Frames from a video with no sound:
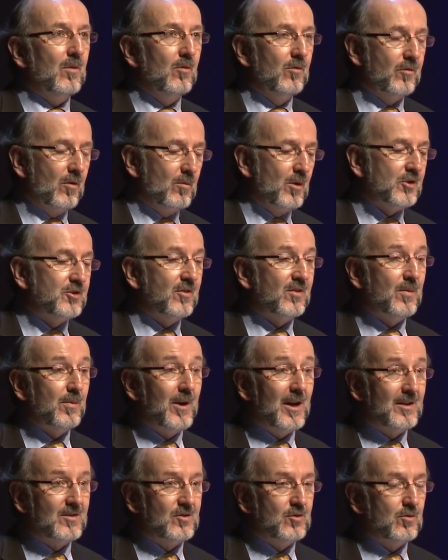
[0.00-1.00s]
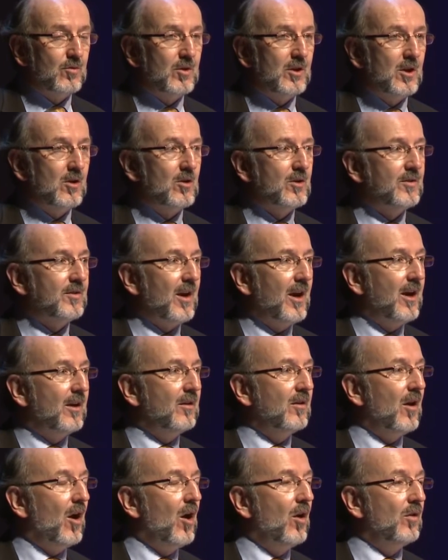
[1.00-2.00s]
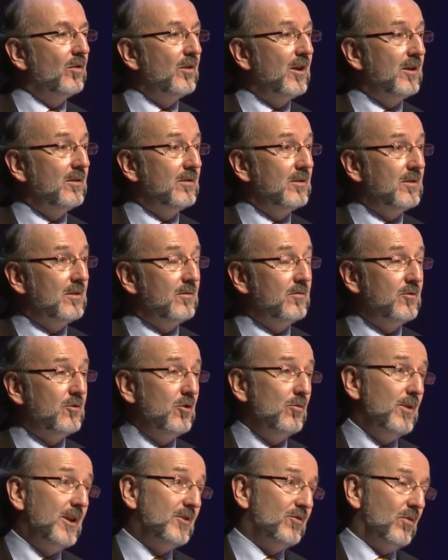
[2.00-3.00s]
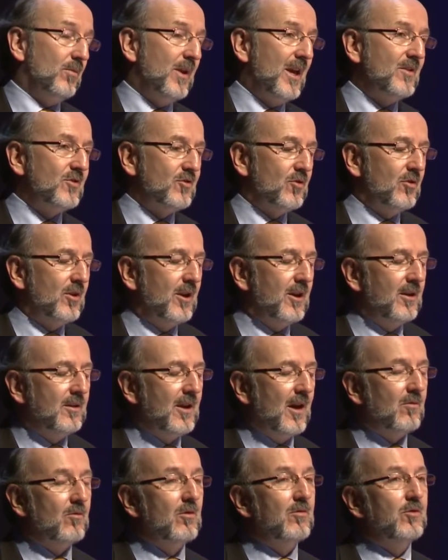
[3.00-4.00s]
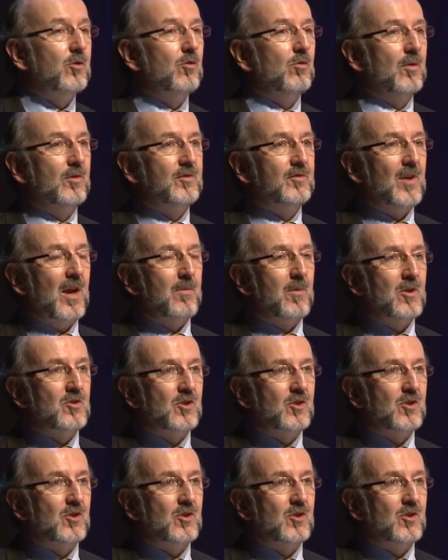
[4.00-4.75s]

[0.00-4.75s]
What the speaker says: over much of the past 2 years, and in 2 weeks from yesterday, that review of STEM